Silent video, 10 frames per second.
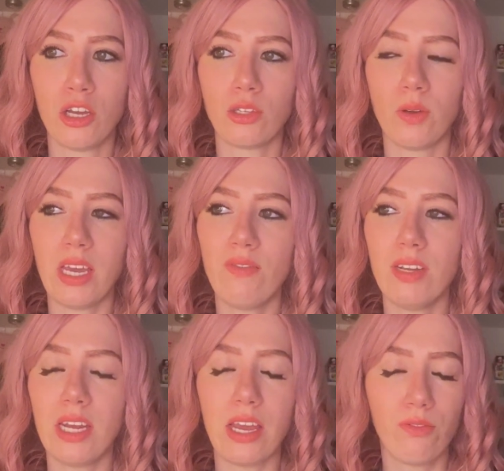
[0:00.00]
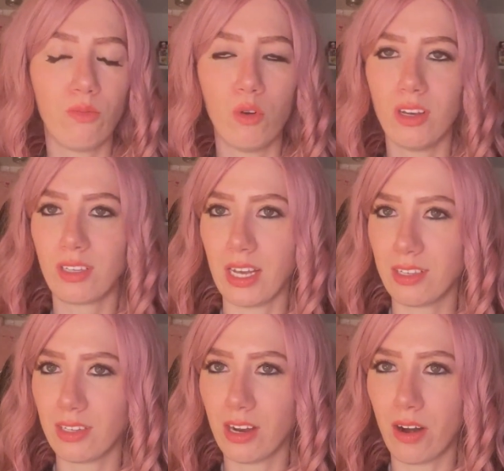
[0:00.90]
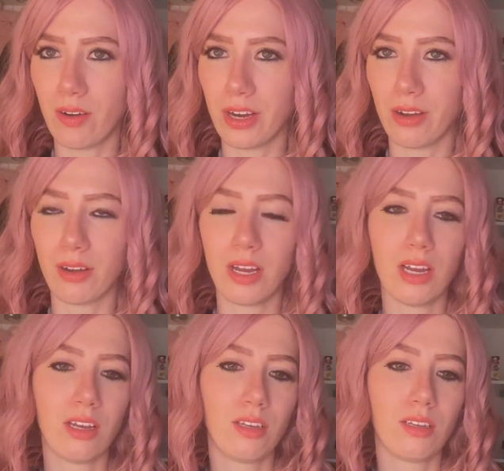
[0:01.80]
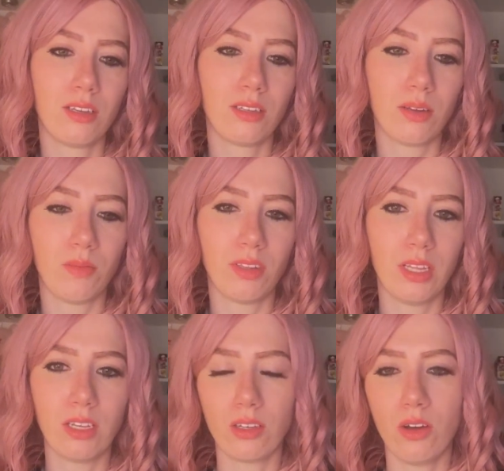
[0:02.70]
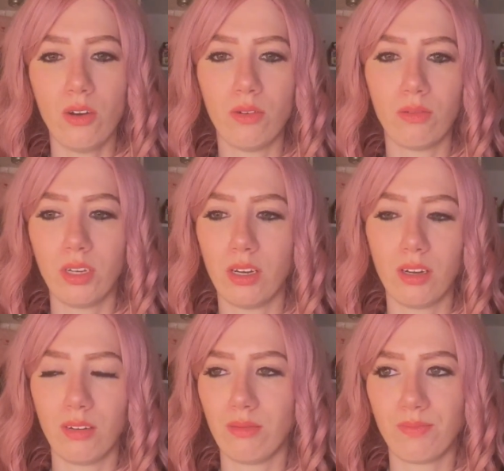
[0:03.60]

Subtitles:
So even if, worst case scenario, someone thinks, oh, you know,